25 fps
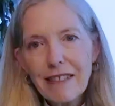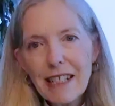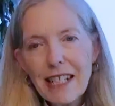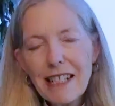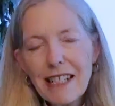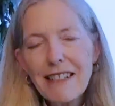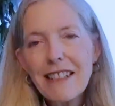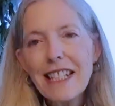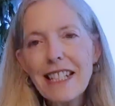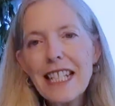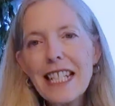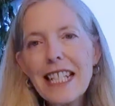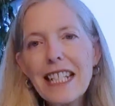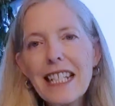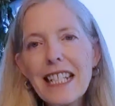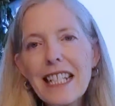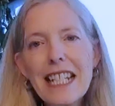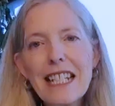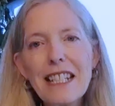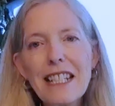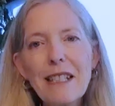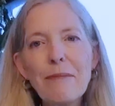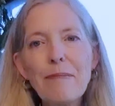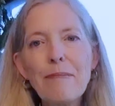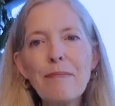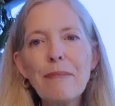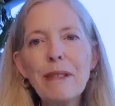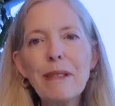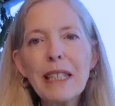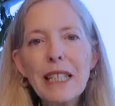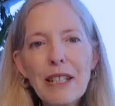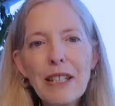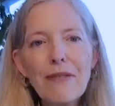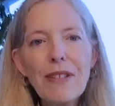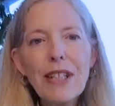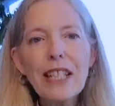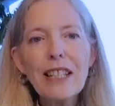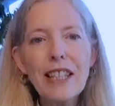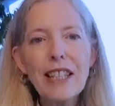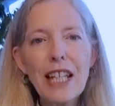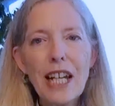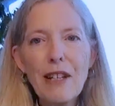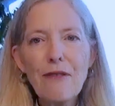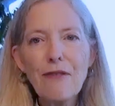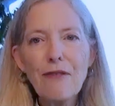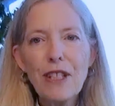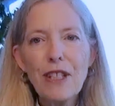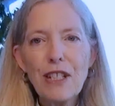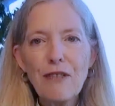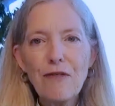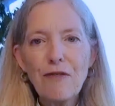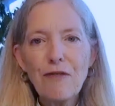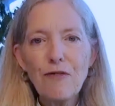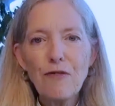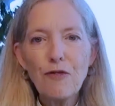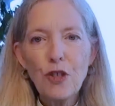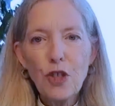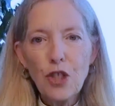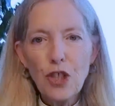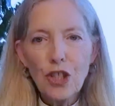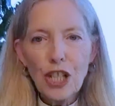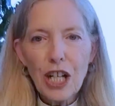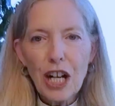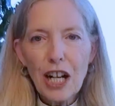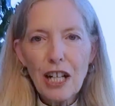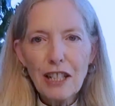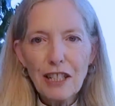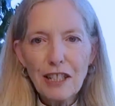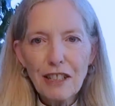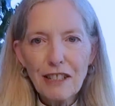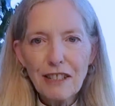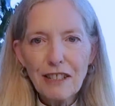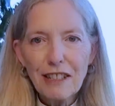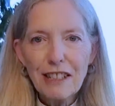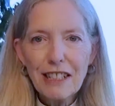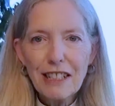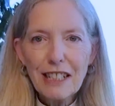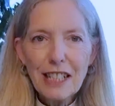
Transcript: It's seeing, it's living life in full color,